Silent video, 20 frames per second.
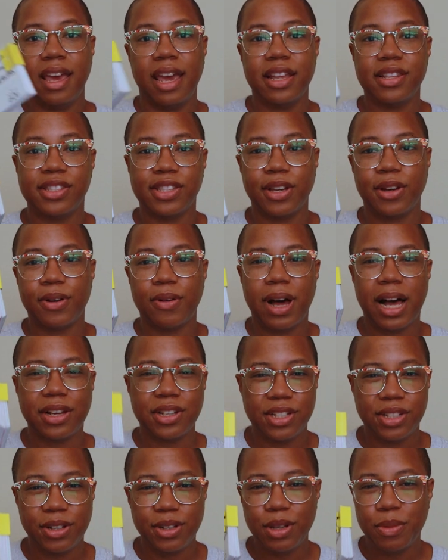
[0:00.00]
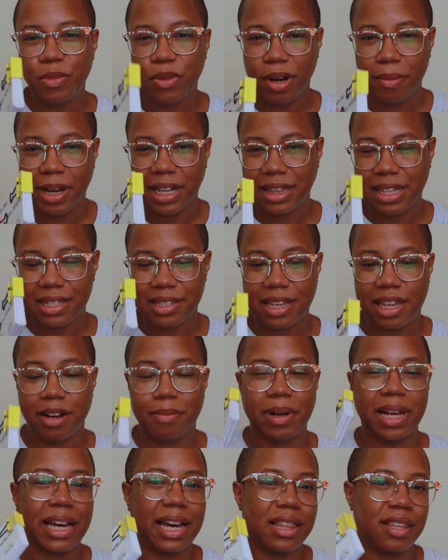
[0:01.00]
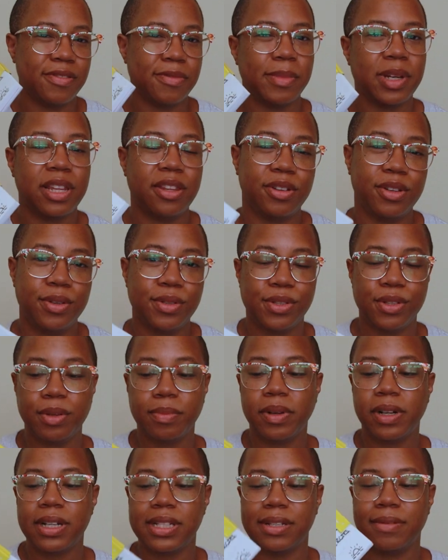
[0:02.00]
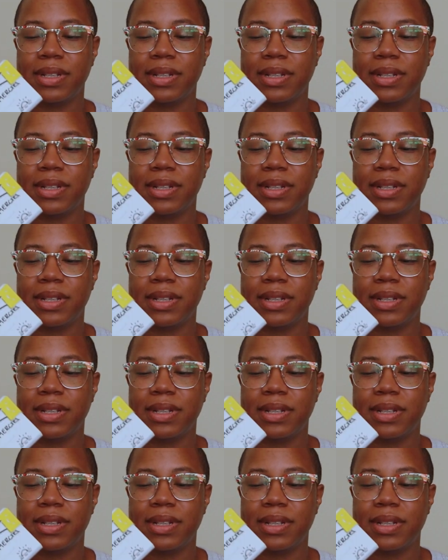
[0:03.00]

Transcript: And so I'll show you more about this later, but I got this from another YouTuber.